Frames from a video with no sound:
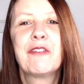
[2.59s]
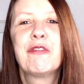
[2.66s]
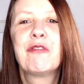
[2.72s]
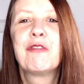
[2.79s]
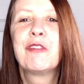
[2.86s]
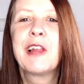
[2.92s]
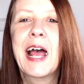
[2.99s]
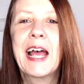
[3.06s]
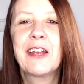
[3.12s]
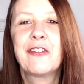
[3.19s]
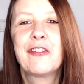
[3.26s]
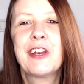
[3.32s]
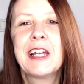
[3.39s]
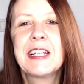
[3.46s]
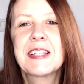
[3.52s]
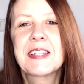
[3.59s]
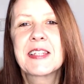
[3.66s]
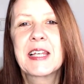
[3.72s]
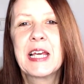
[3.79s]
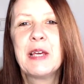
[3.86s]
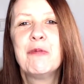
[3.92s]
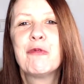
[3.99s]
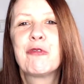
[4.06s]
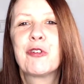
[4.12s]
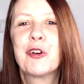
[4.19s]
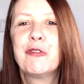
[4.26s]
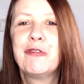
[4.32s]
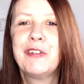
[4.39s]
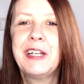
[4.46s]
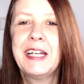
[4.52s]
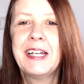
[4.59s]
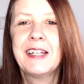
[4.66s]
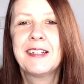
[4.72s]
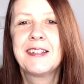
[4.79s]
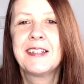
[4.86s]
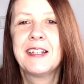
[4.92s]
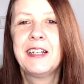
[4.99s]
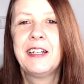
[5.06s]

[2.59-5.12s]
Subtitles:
flat rate scheme for VAT.